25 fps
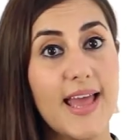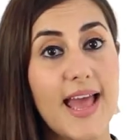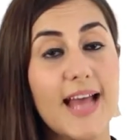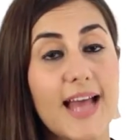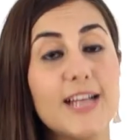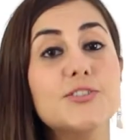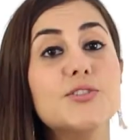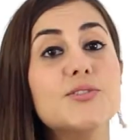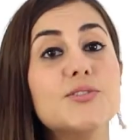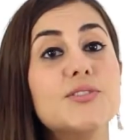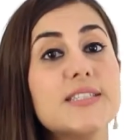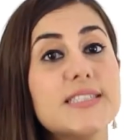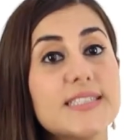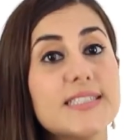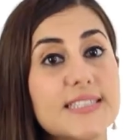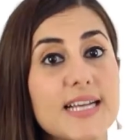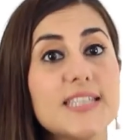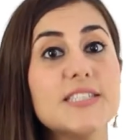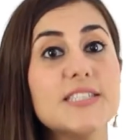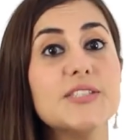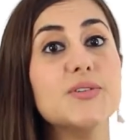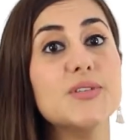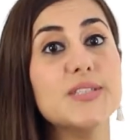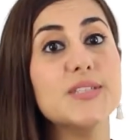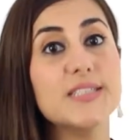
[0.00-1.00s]
and to
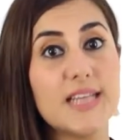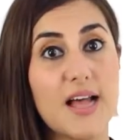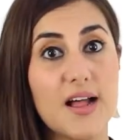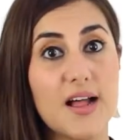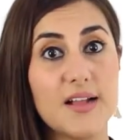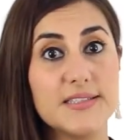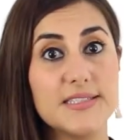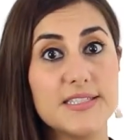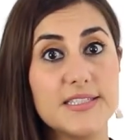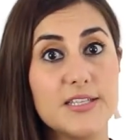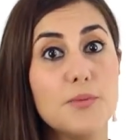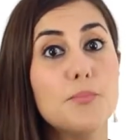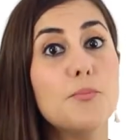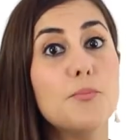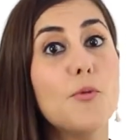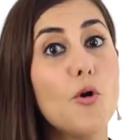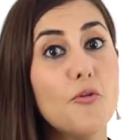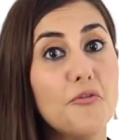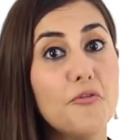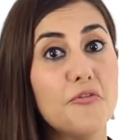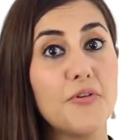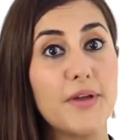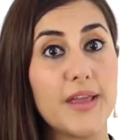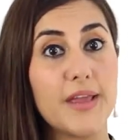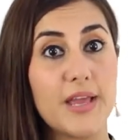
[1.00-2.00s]
discuss results more
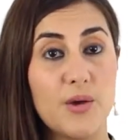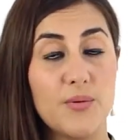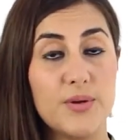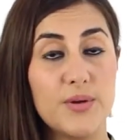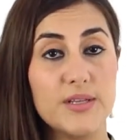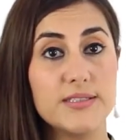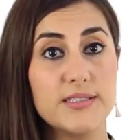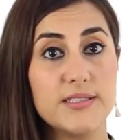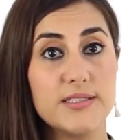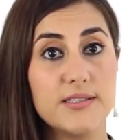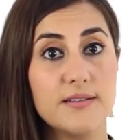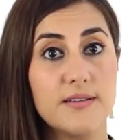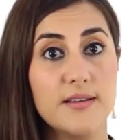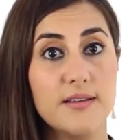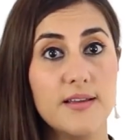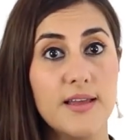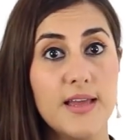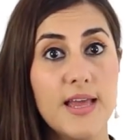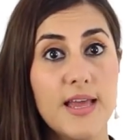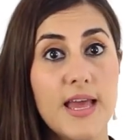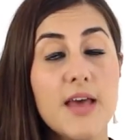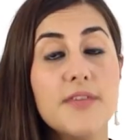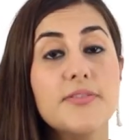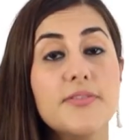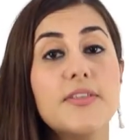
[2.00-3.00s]
frequent.
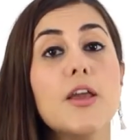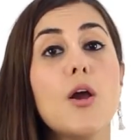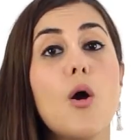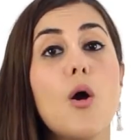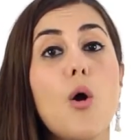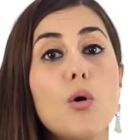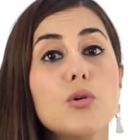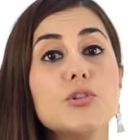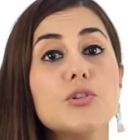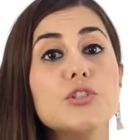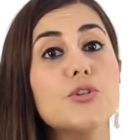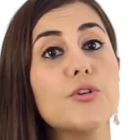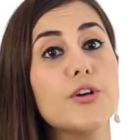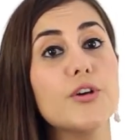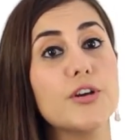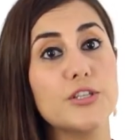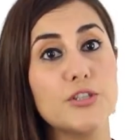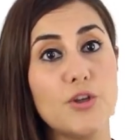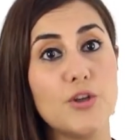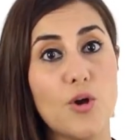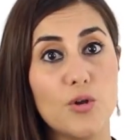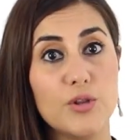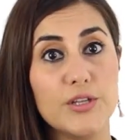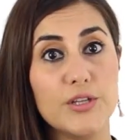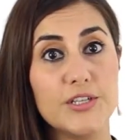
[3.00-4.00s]
They also
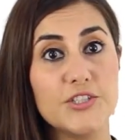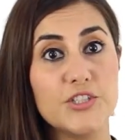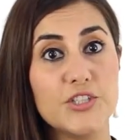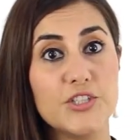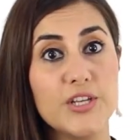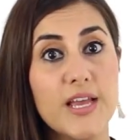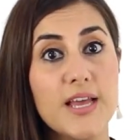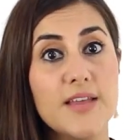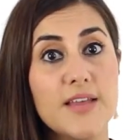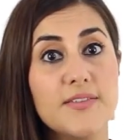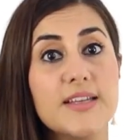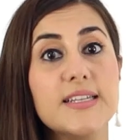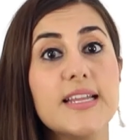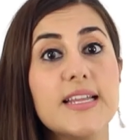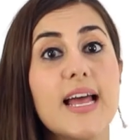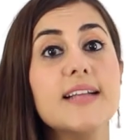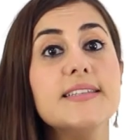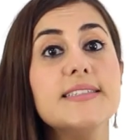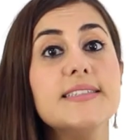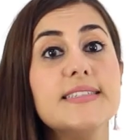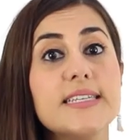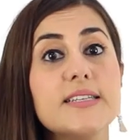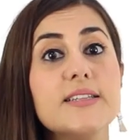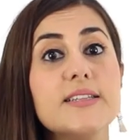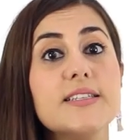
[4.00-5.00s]
acknowledged that
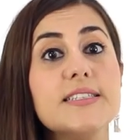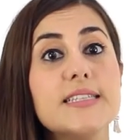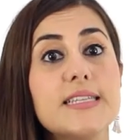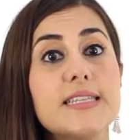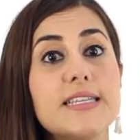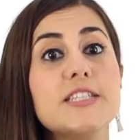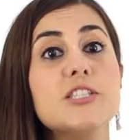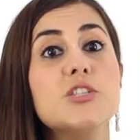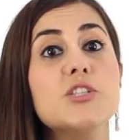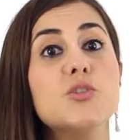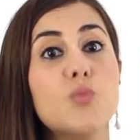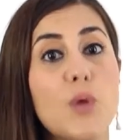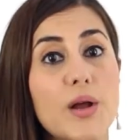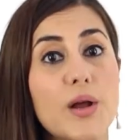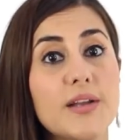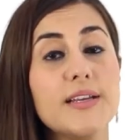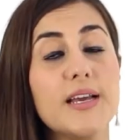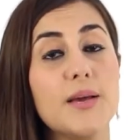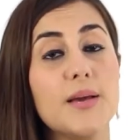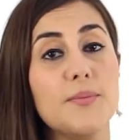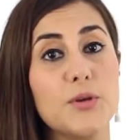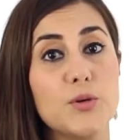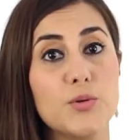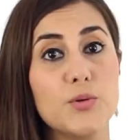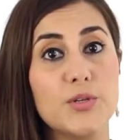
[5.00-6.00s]
until at least one
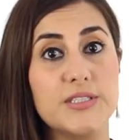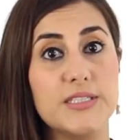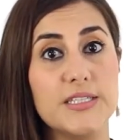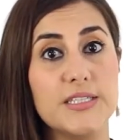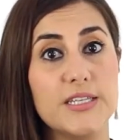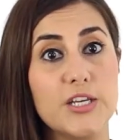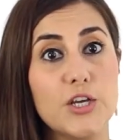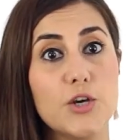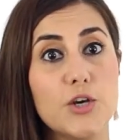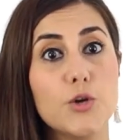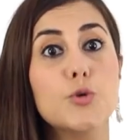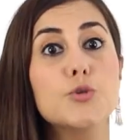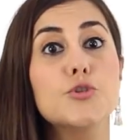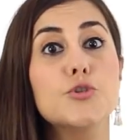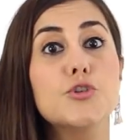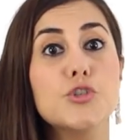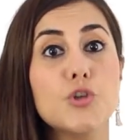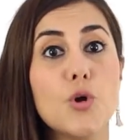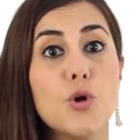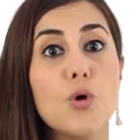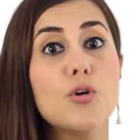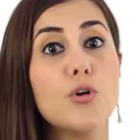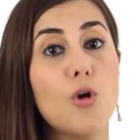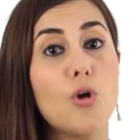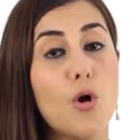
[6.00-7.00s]
community could
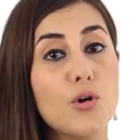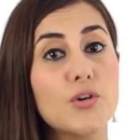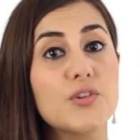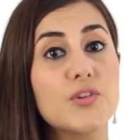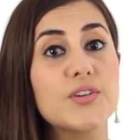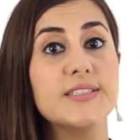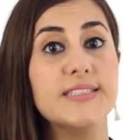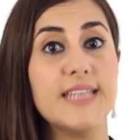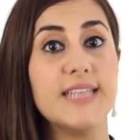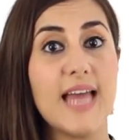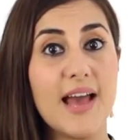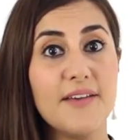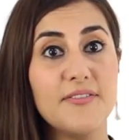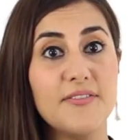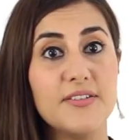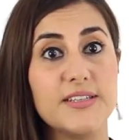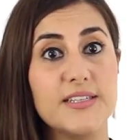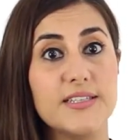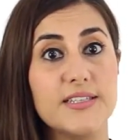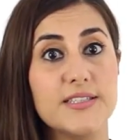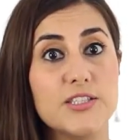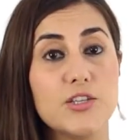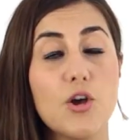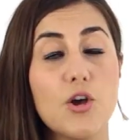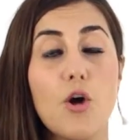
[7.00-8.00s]
show concrete
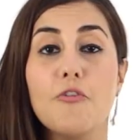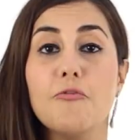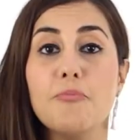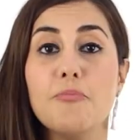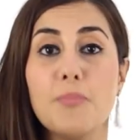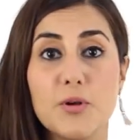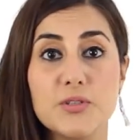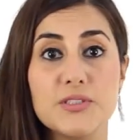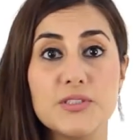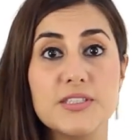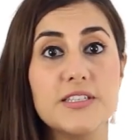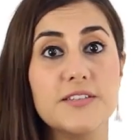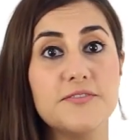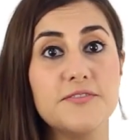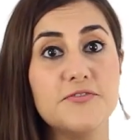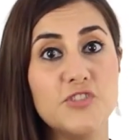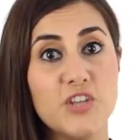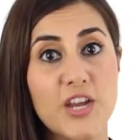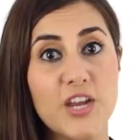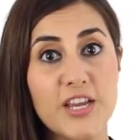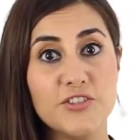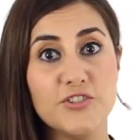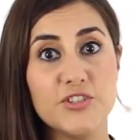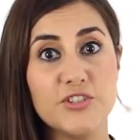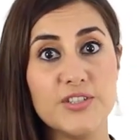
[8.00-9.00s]
evidence of positive
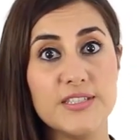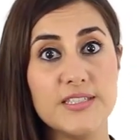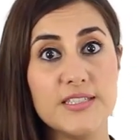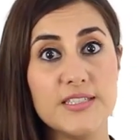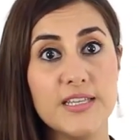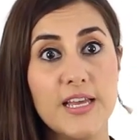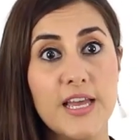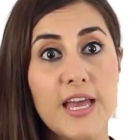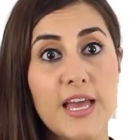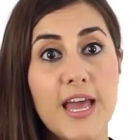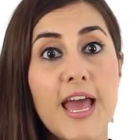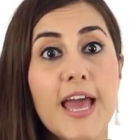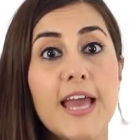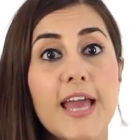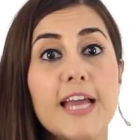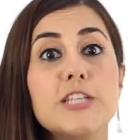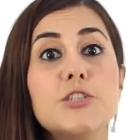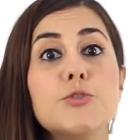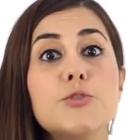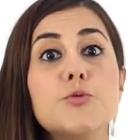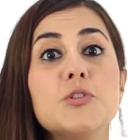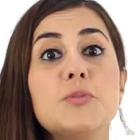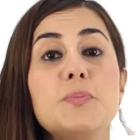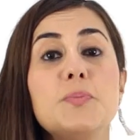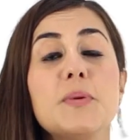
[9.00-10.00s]
changes,
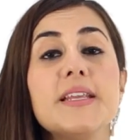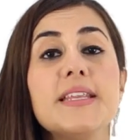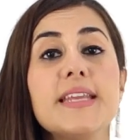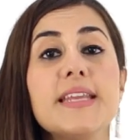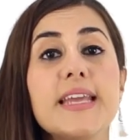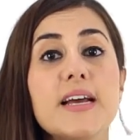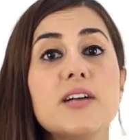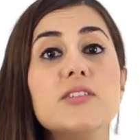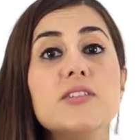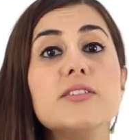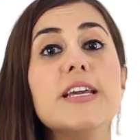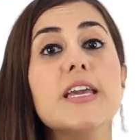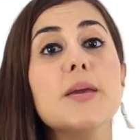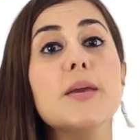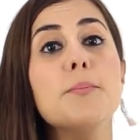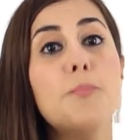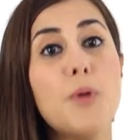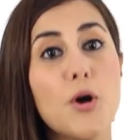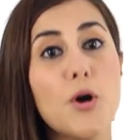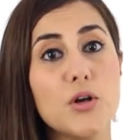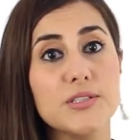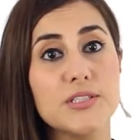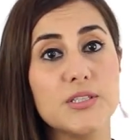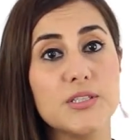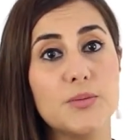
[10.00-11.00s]
it would be nearly
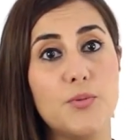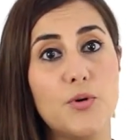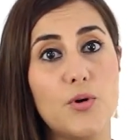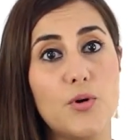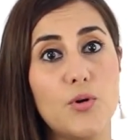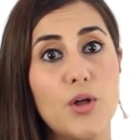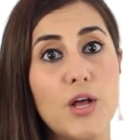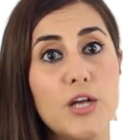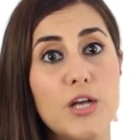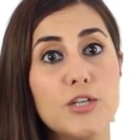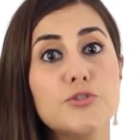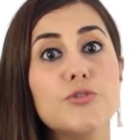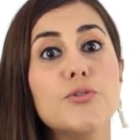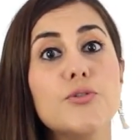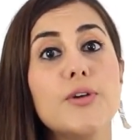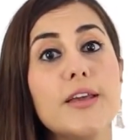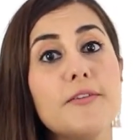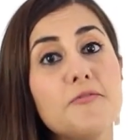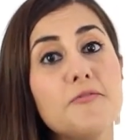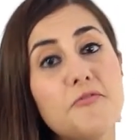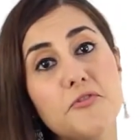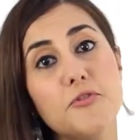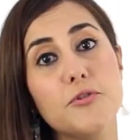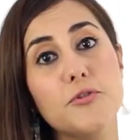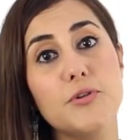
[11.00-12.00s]
impossible to
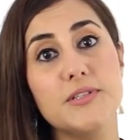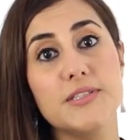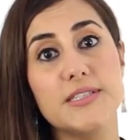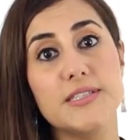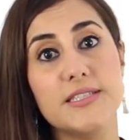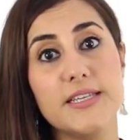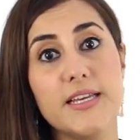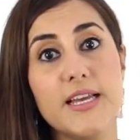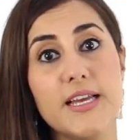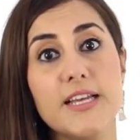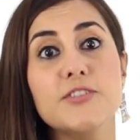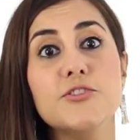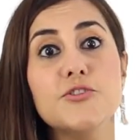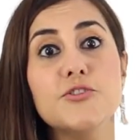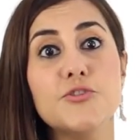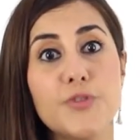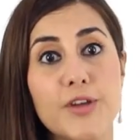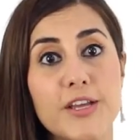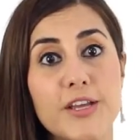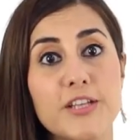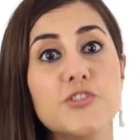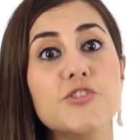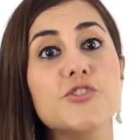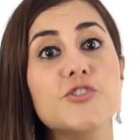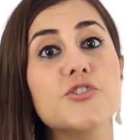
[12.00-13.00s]
influence
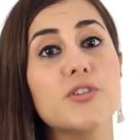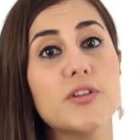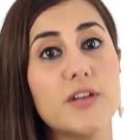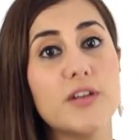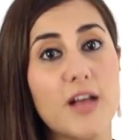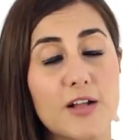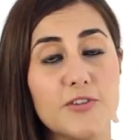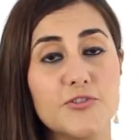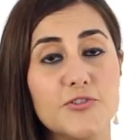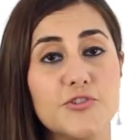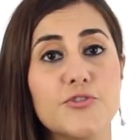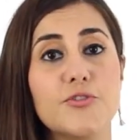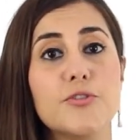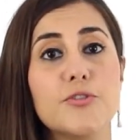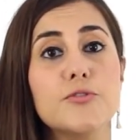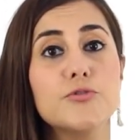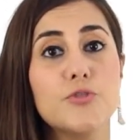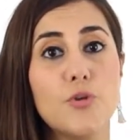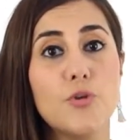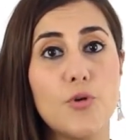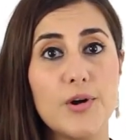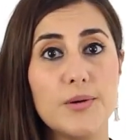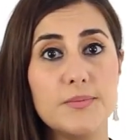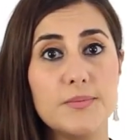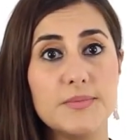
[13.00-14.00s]
entrenched cultural
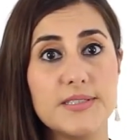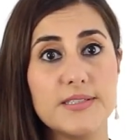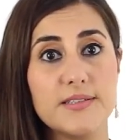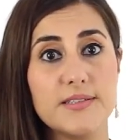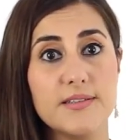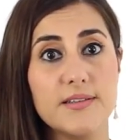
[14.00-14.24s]
norms.